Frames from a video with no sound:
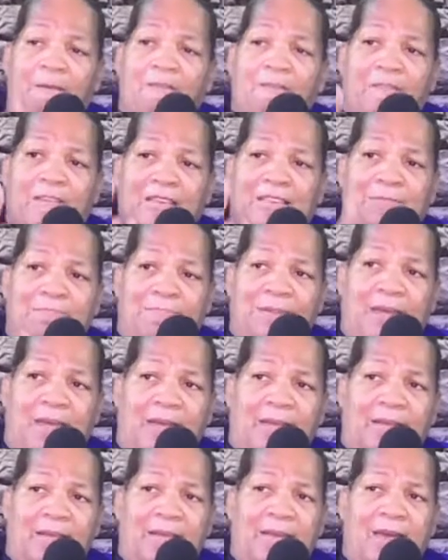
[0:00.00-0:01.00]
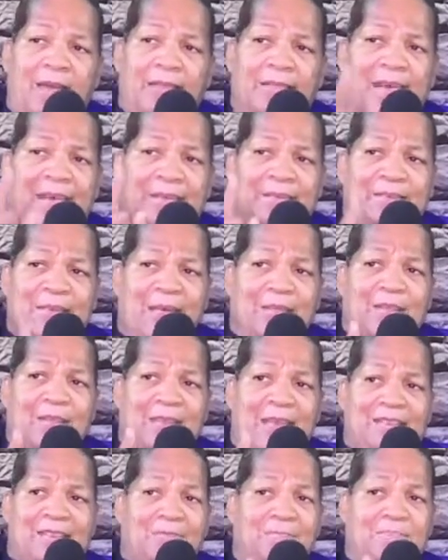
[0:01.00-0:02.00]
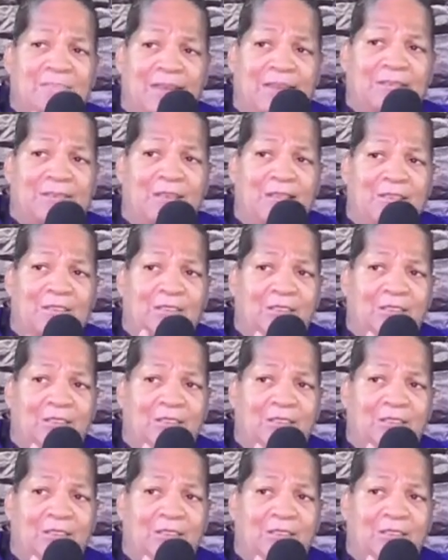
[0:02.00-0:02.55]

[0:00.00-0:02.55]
Respect. That's something that's missing